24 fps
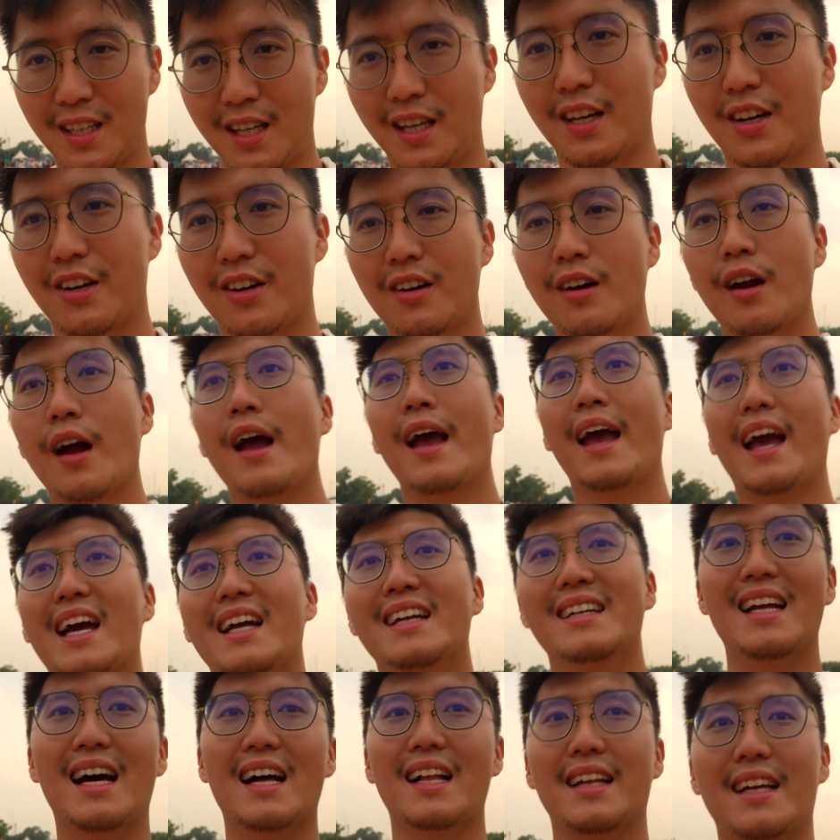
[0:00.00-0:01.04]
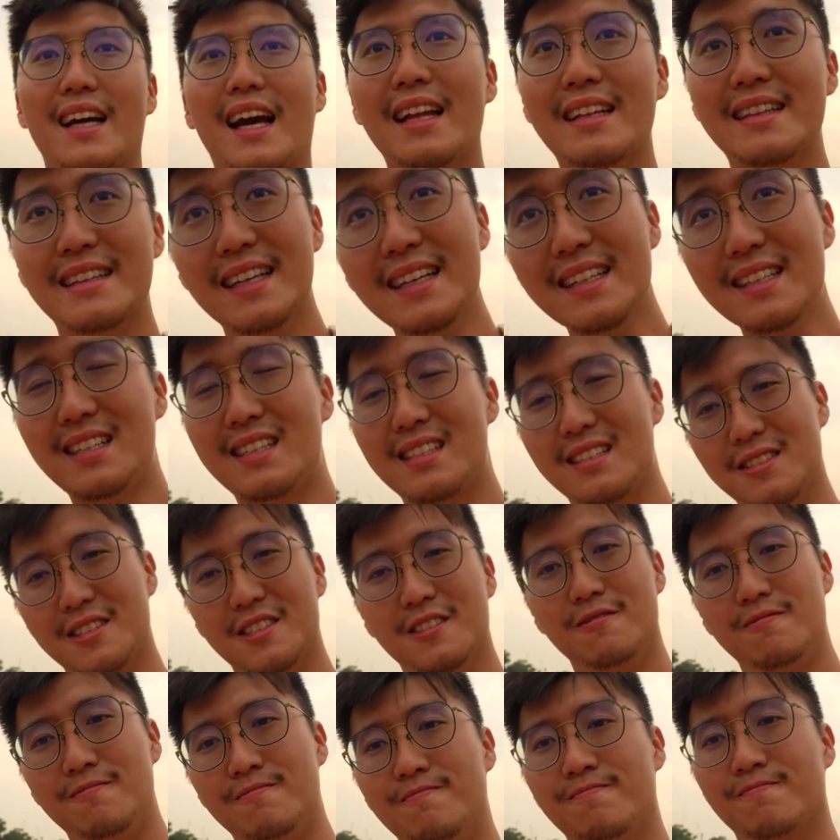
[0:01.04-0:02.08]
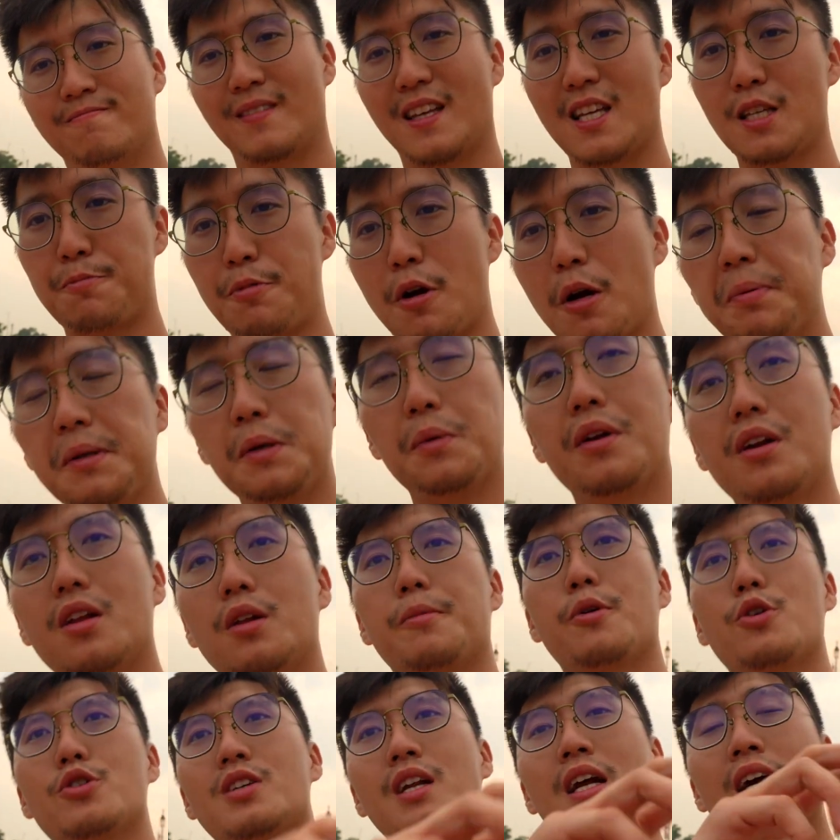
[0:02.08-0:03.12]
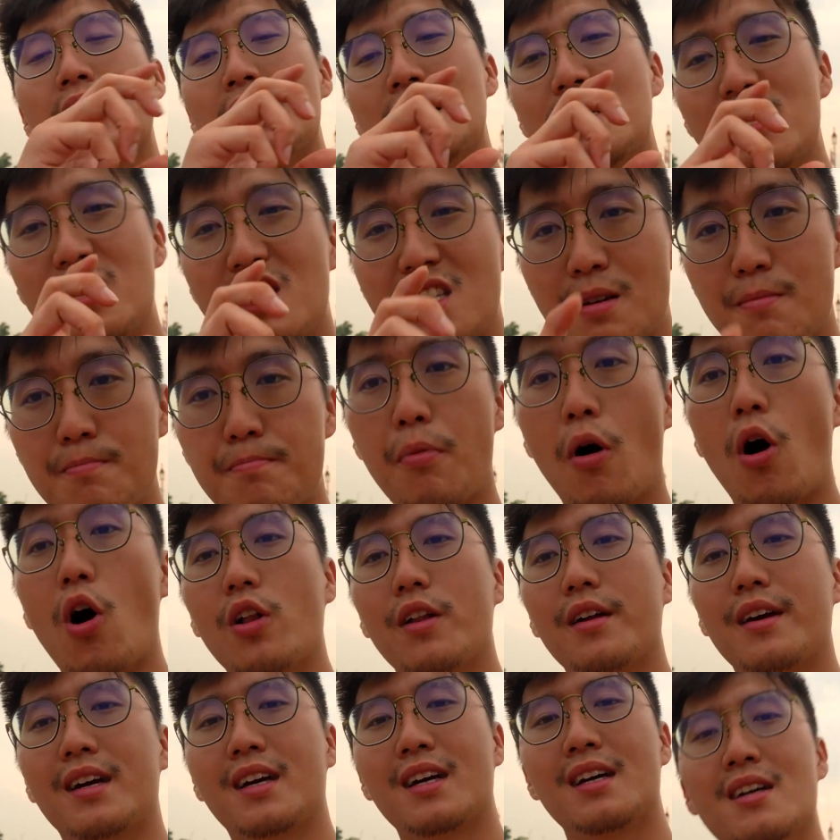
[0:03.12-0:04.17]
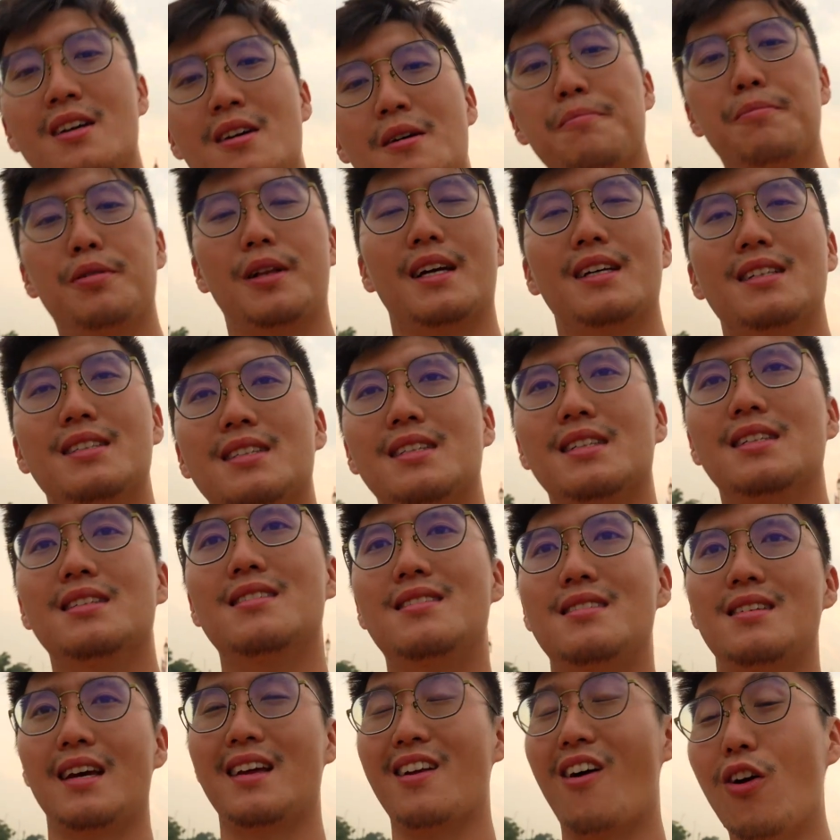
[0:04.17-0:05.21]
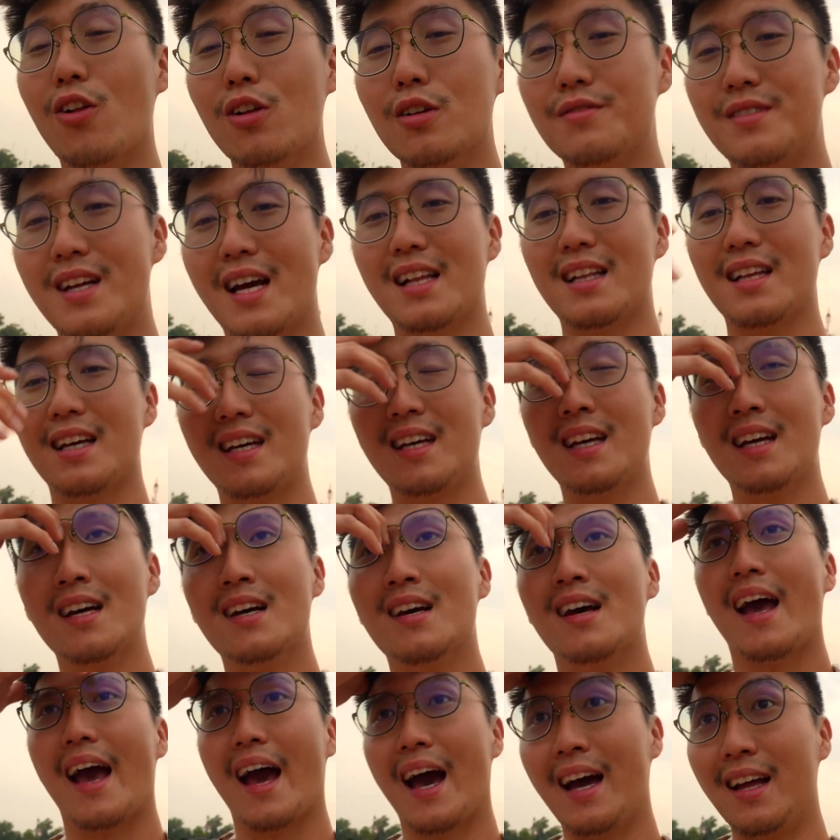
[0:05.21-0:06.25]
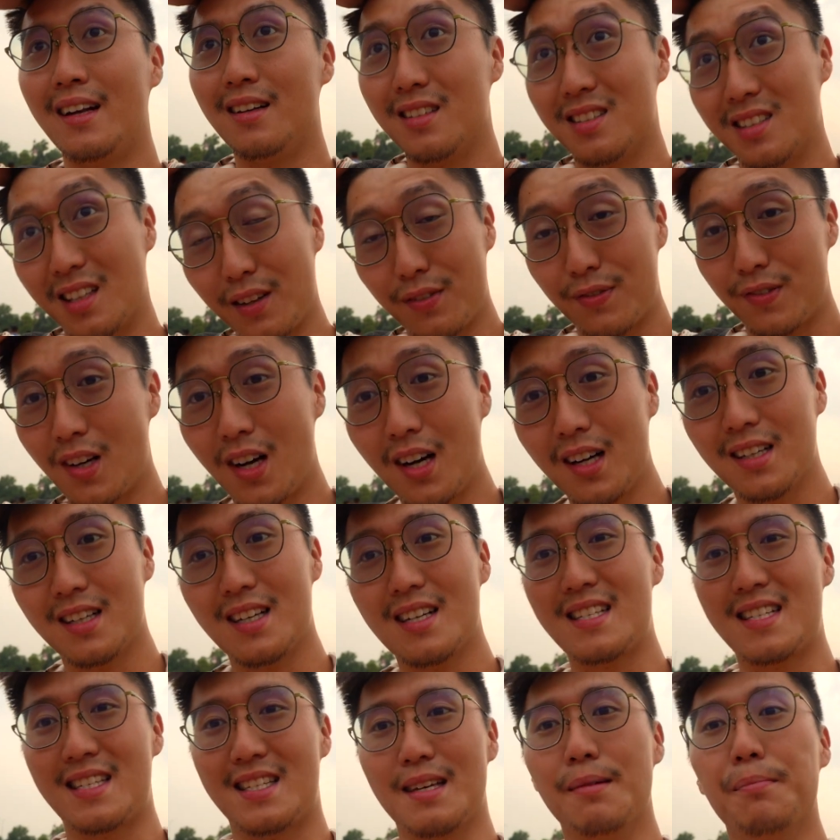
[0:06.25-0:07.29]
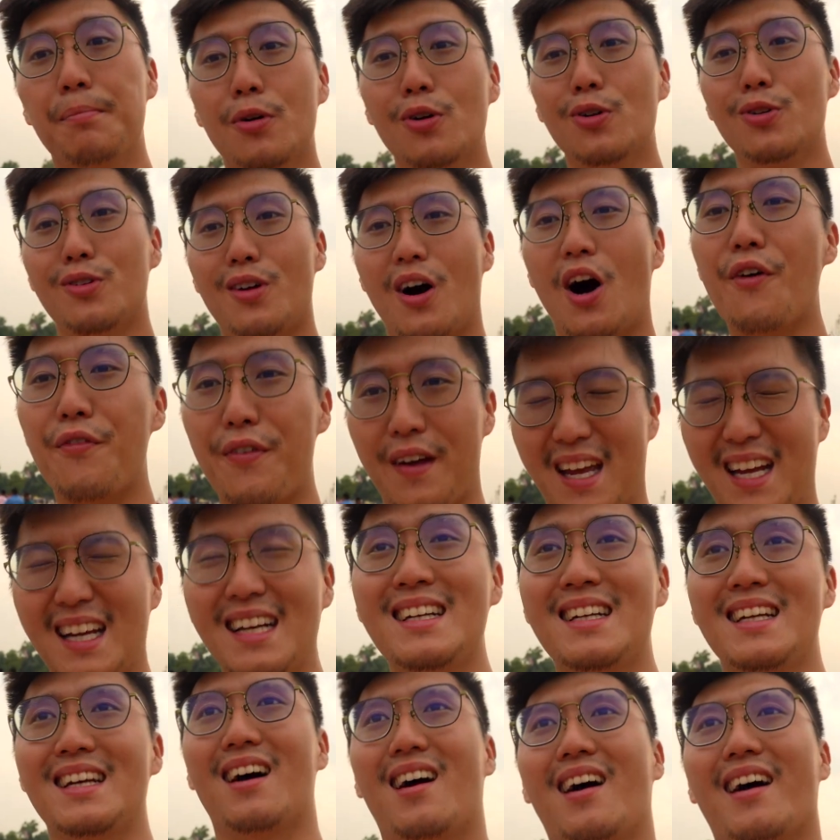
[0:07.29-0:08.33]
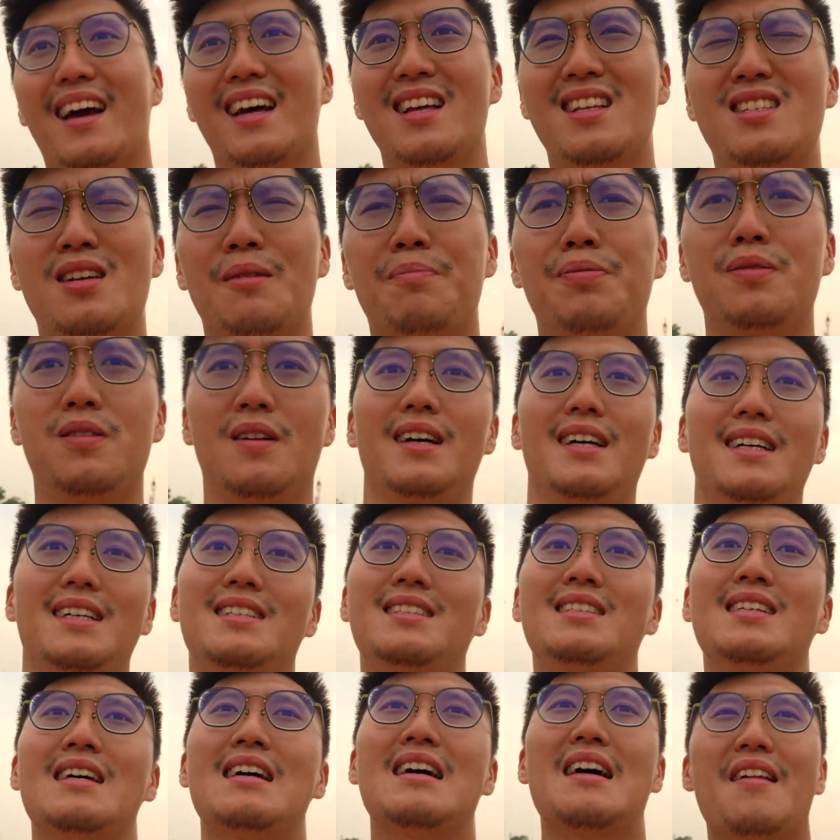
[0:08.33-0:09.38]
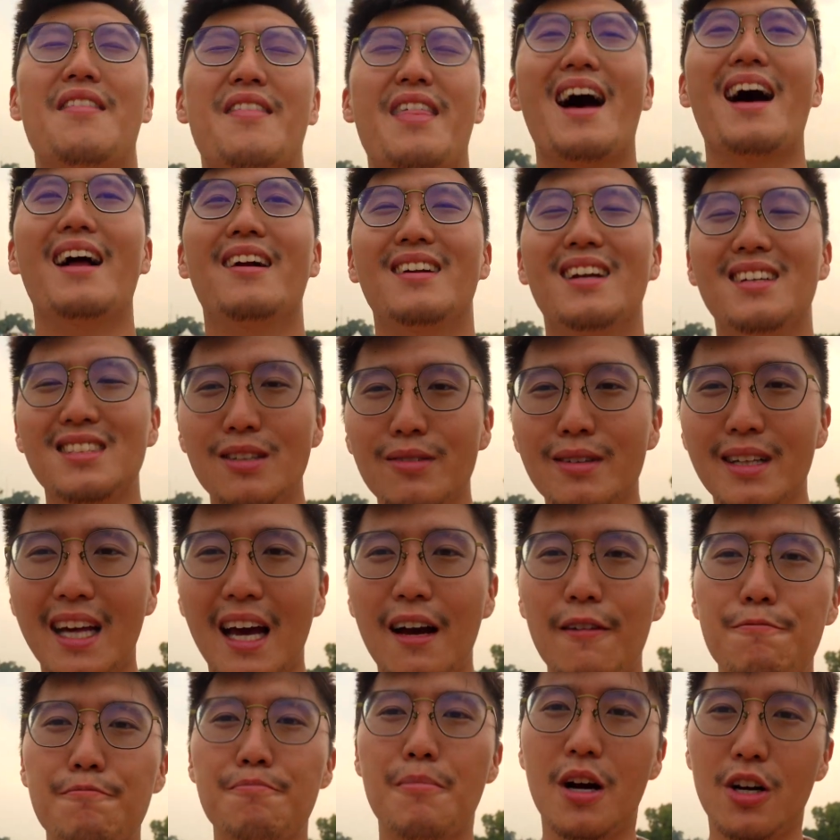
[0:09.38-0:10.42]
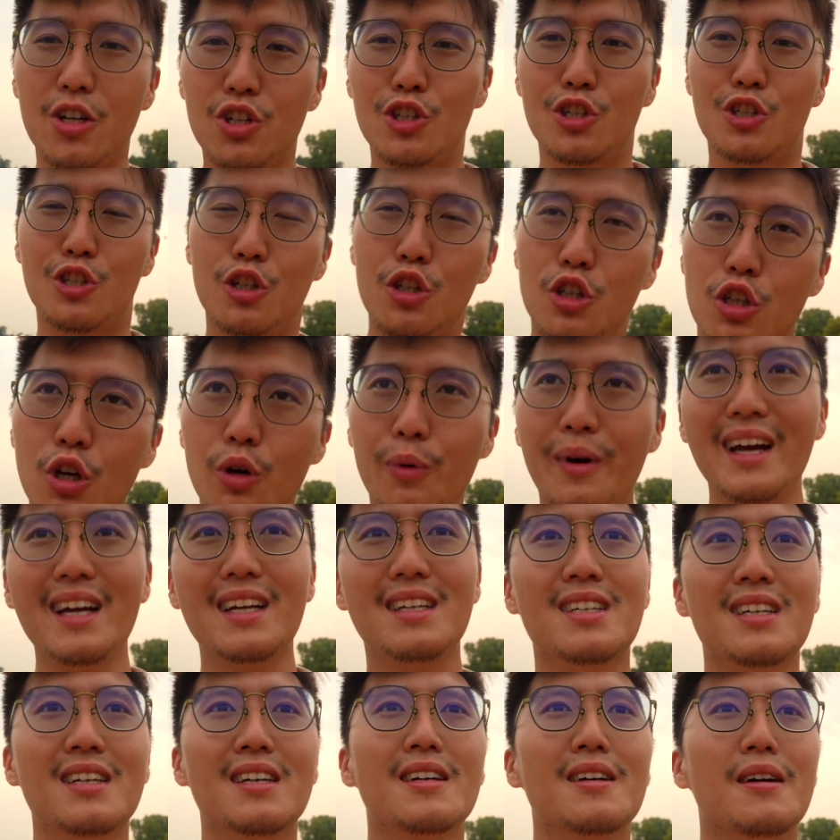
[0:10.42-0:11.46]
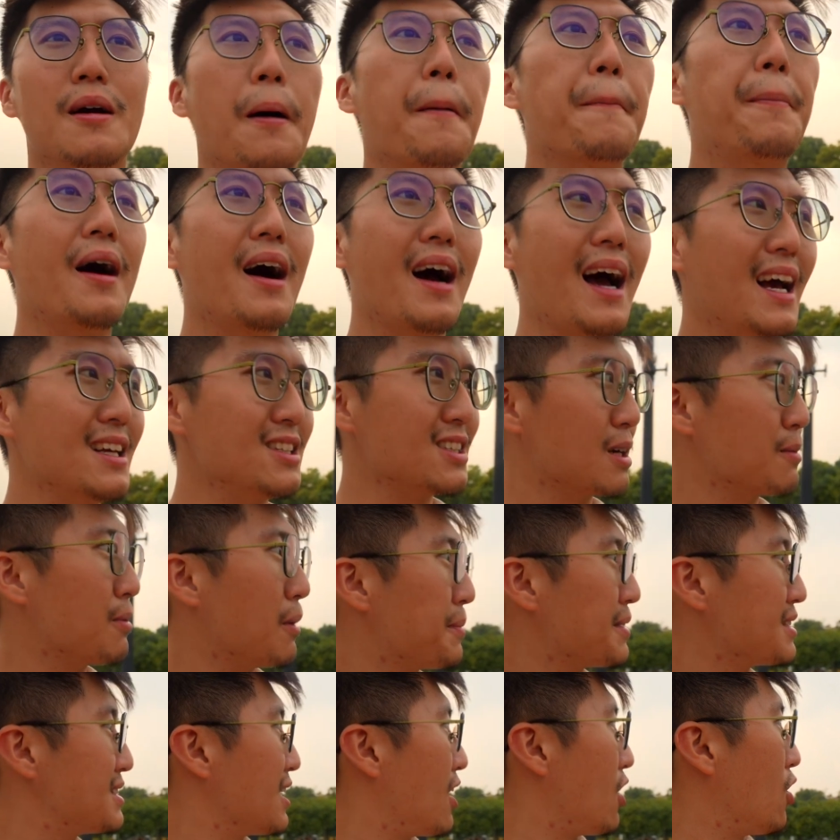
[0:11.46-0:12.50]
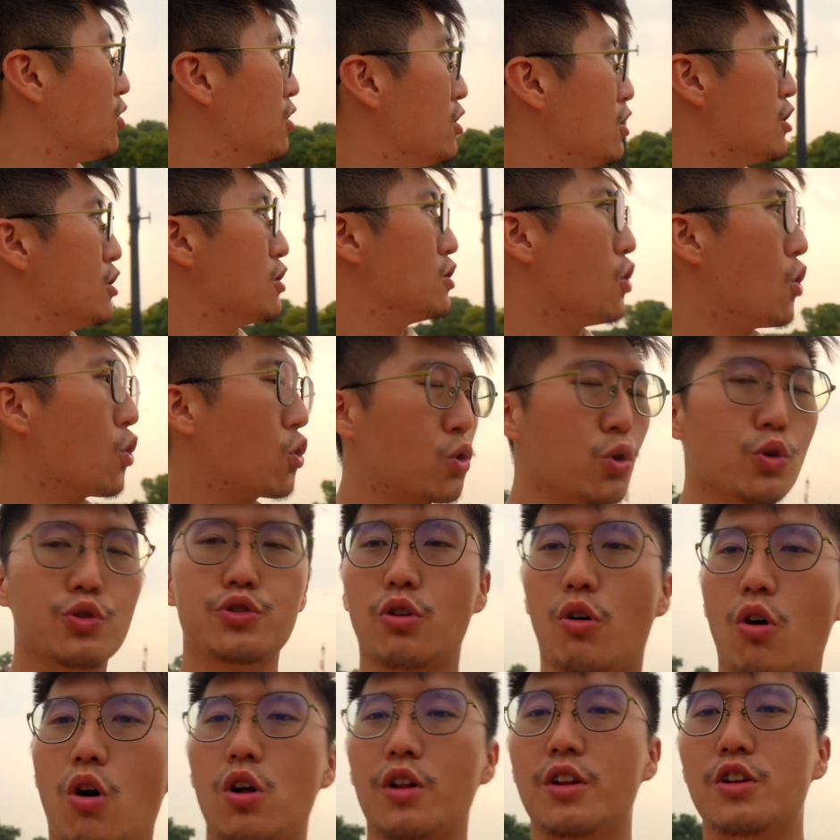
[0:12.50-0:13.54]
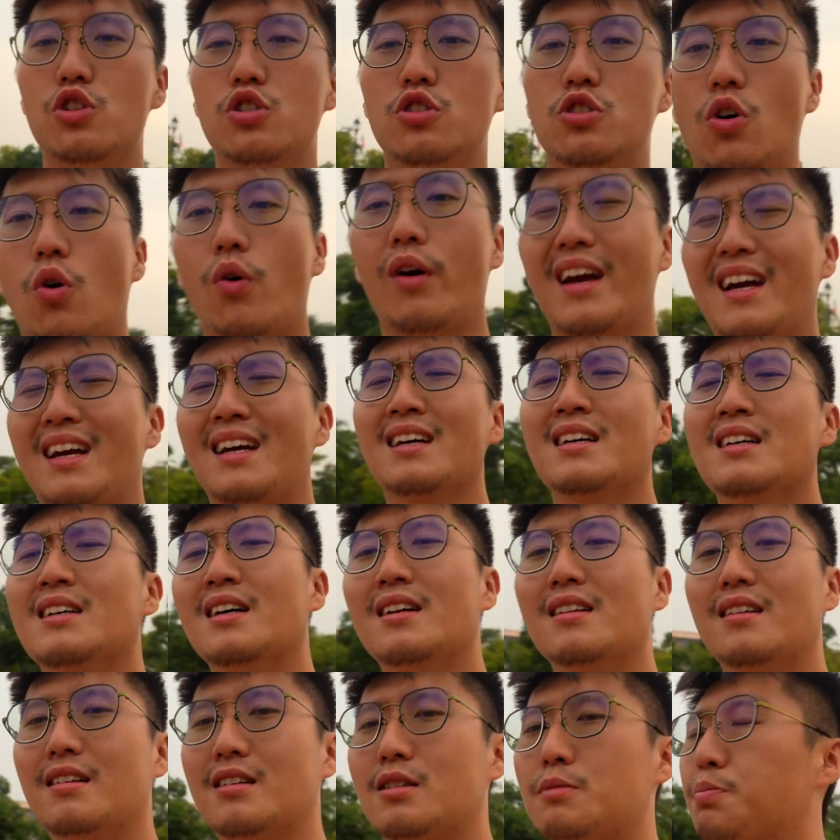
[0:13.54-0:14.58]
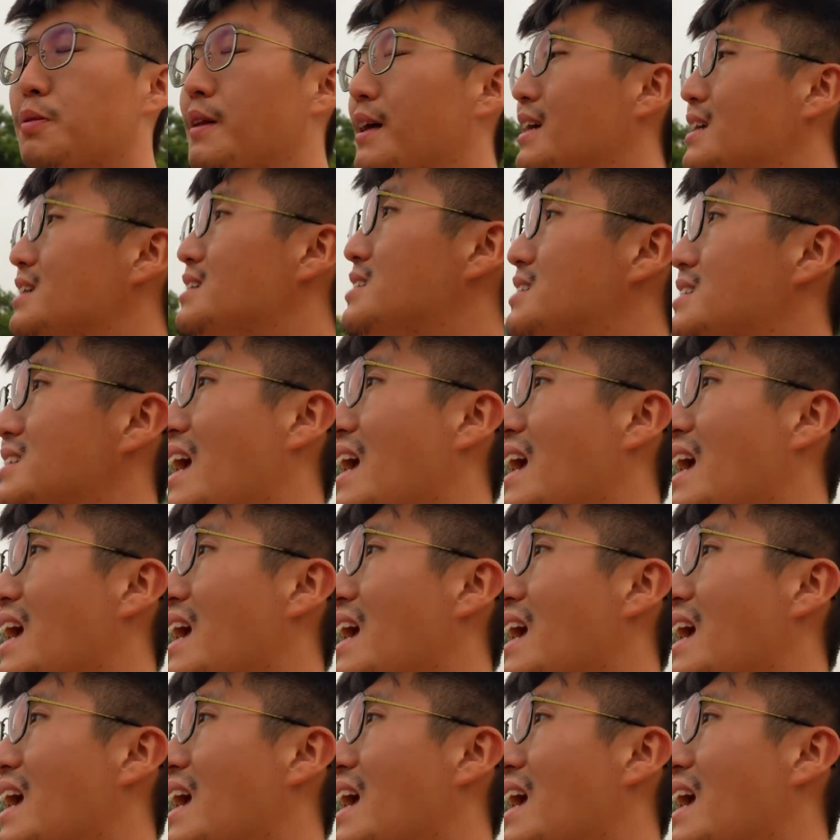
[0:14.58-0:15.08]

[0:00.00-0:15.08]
here in Delhi. And this is probably one of the most symbolic places in all of Delhi, and if not a symbol of India. It's a place that doesn't really have much to it, but as you can probably tell, locals are all enjoying this place,